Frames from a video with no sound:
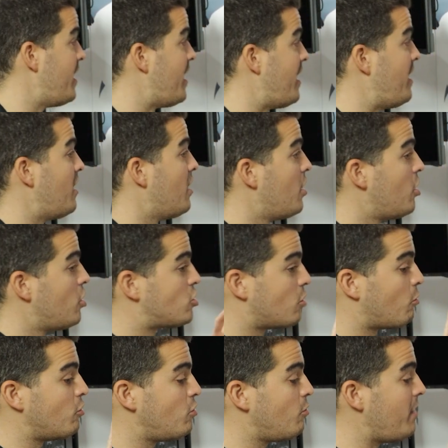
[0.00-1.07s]
A. So
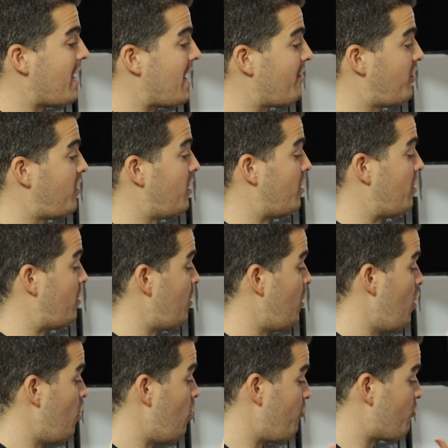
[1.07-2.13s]
what do we have here?
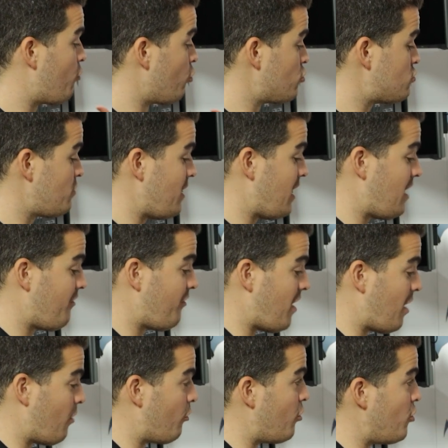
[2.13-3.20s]
Of course, we have
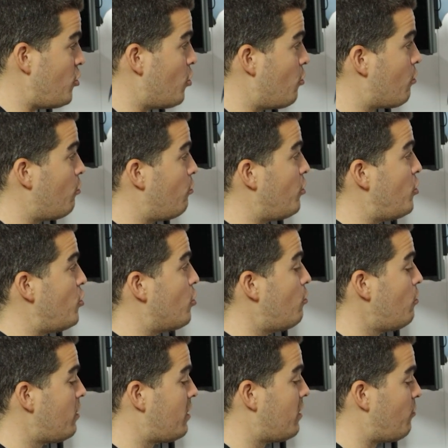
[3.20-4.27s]
our Yoko the
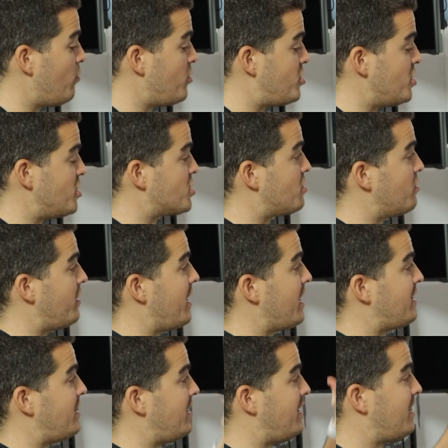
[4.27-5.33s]
Yoke, which is
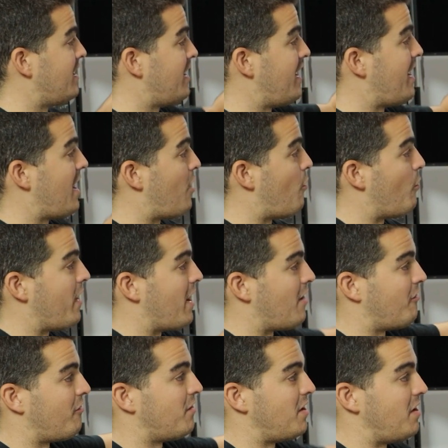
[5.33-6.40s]
connected. Now we
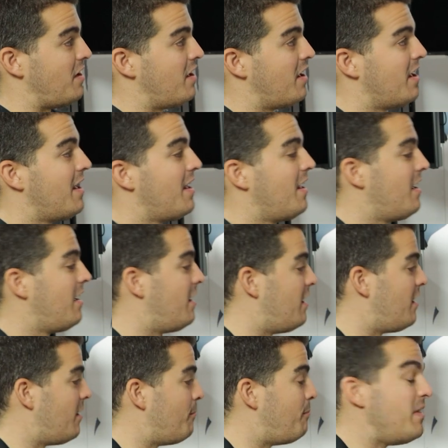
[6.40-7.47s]
have the
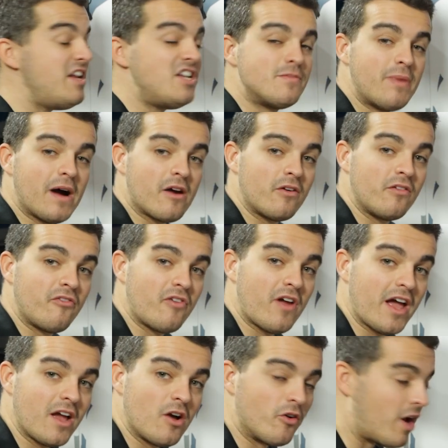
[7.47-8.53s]
uh, Beech Baron
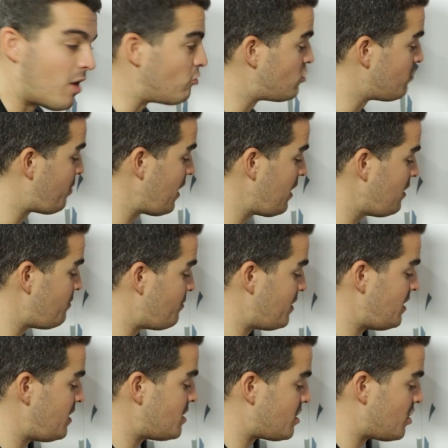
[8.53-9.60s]
flying on autopilot, but
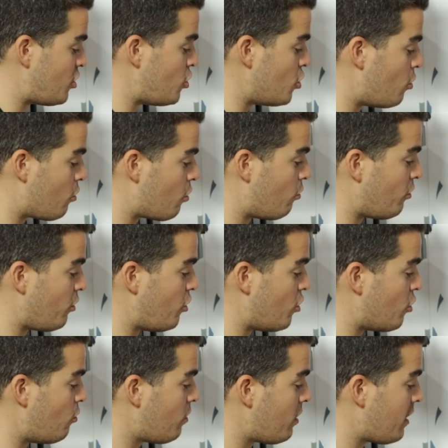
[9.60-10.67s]
this is the Yoko the
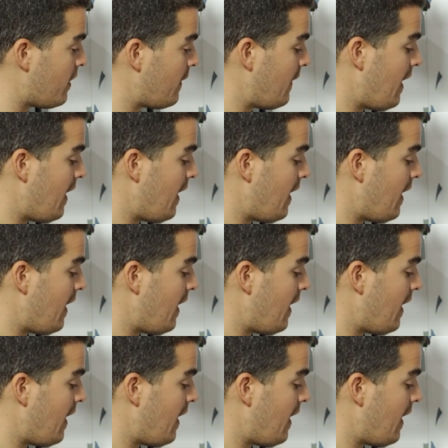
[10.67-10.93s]
Yoke.